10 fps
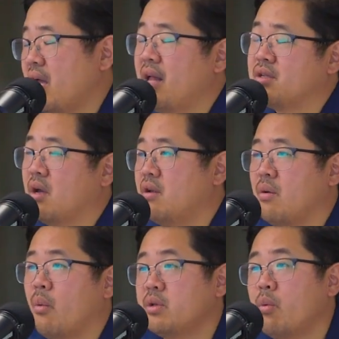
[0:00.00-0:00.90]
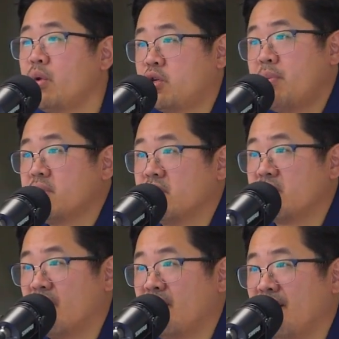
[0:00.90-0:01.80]
Which makes sense. What's your
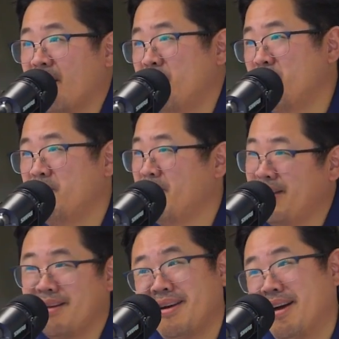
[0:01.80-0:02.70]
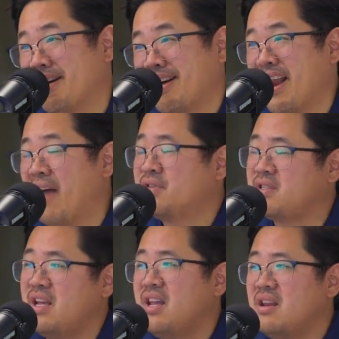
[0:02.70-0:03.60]
business, right? Are you? Yeah. And I've
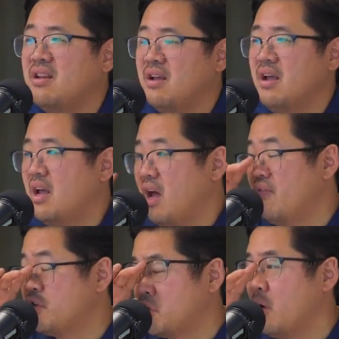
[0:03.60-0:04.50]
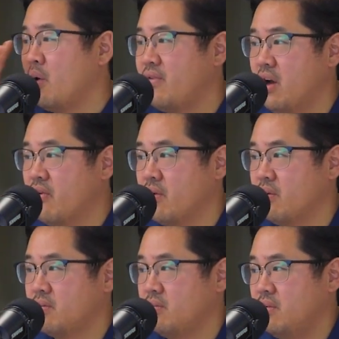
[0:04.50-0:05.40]
seen on this show we've
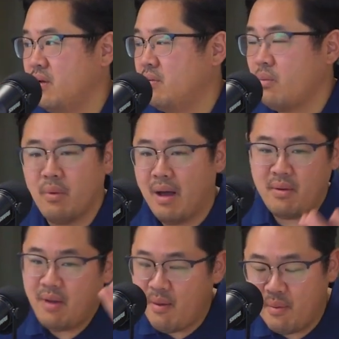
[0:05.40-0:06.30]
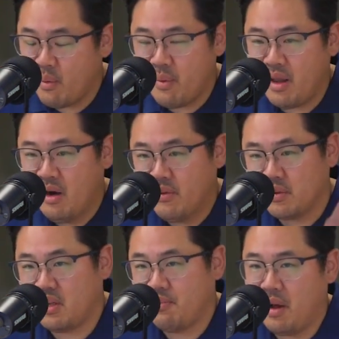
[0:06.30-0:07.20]
interviewed. I remember when we interviewed
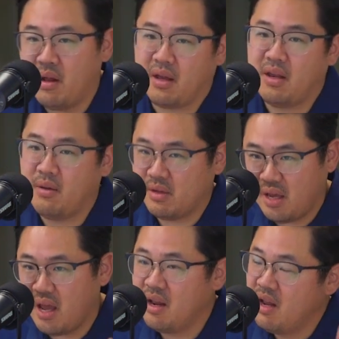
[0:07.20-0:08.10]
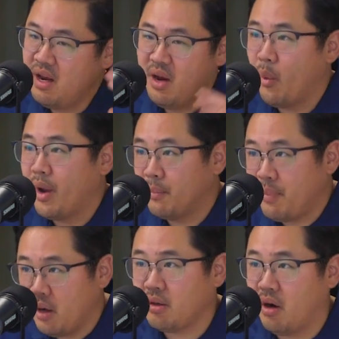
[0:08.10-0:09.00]
Steve Pollock, and he said we had to
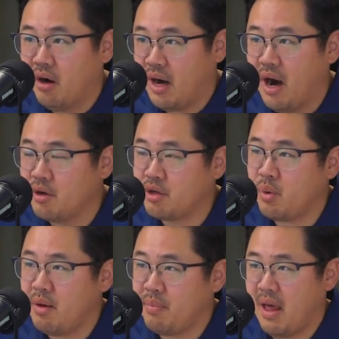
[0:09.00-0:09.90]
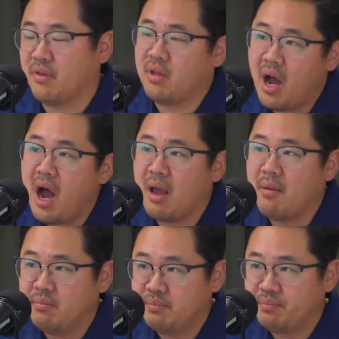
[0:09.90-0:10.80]
build our entire suite, but at the
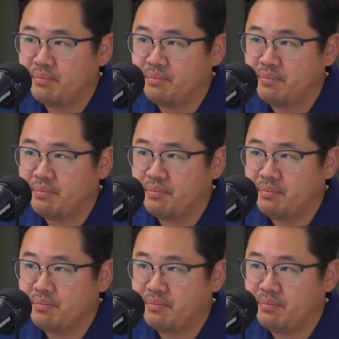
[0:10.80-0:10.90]
time